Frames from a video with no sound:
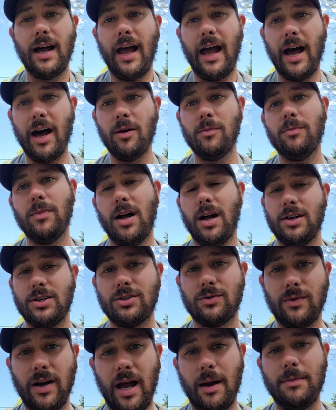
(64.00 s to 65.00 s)
how
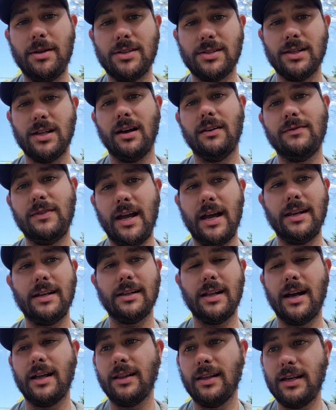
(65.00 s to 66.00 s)
much rabbits love
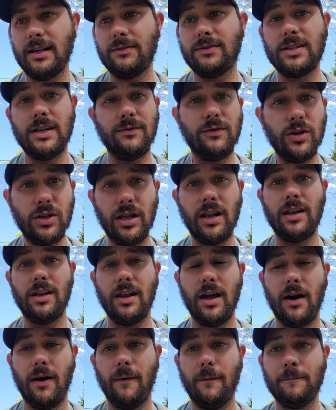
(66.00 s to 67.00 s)
dandelion leaves if you didn't
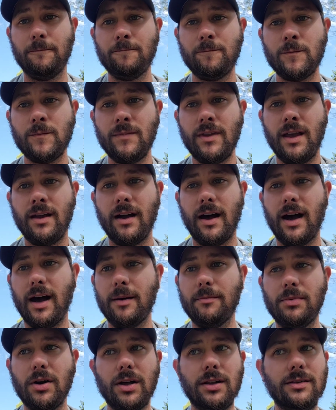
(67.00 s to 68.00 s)
know.
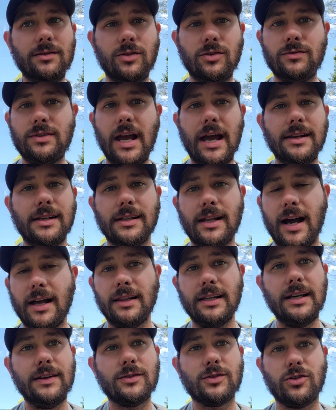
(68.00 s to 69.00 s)
Uh, but
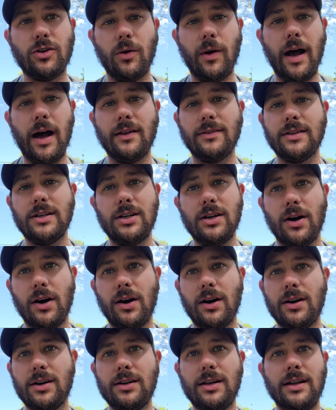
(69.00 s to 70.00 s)
dandelion leaves grow out in the
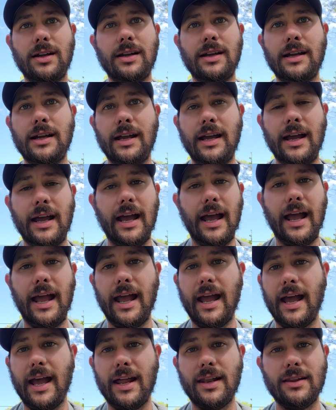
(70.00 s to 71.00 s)
yard
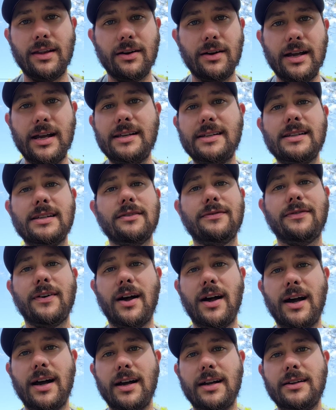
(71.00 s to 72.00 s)
and they're easy to
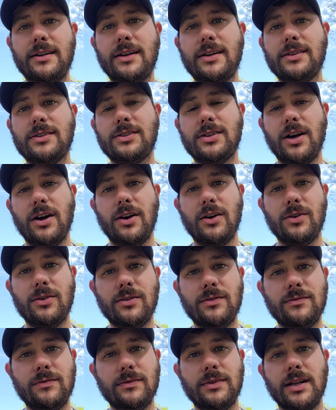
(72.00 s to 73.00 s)
find,
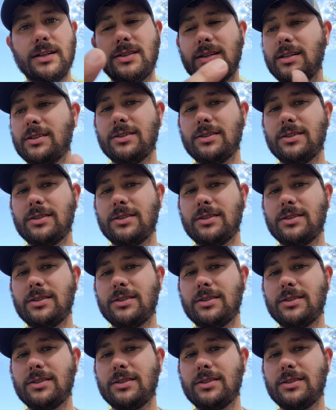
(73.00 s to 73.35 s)
so let's get